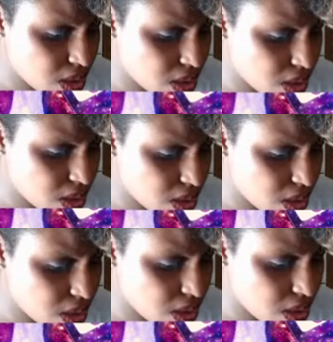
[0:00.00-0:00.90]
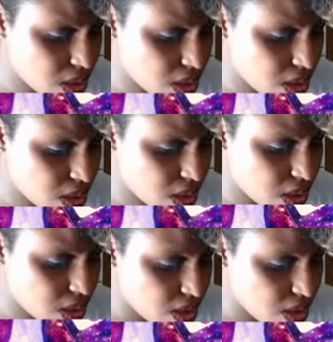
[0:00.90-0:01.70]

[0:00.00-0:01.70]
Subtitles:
Nothing is said.